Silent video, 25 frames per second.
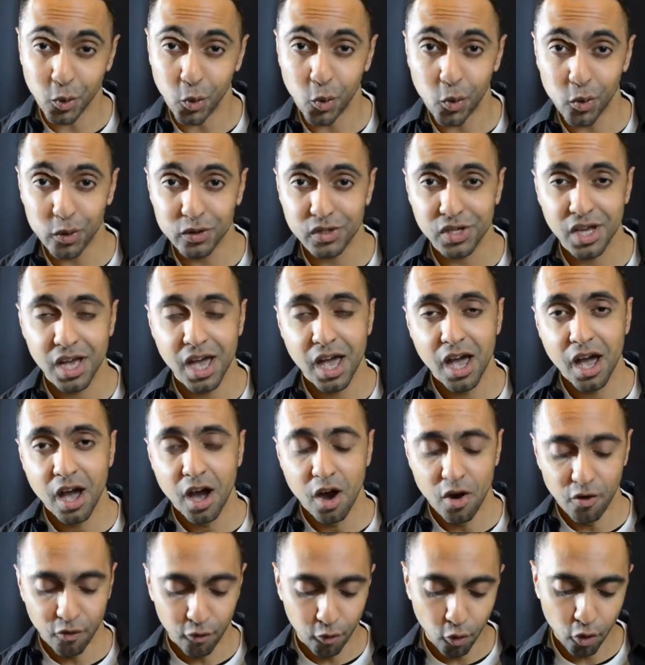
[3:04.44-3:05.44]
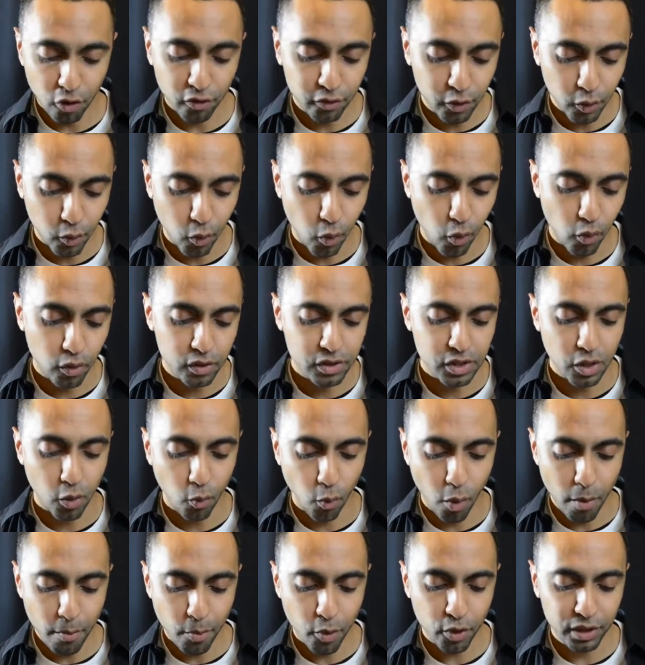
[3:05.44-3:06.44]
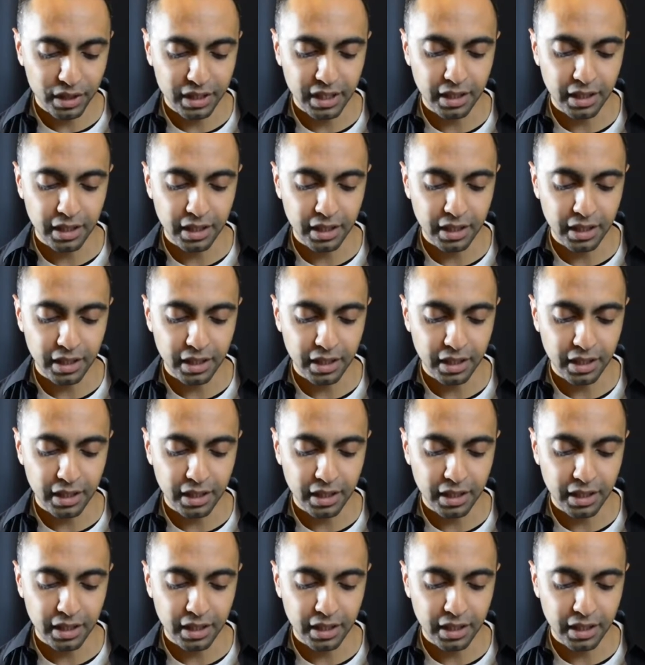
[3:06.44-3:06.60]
cores. 4 of the cores 1.6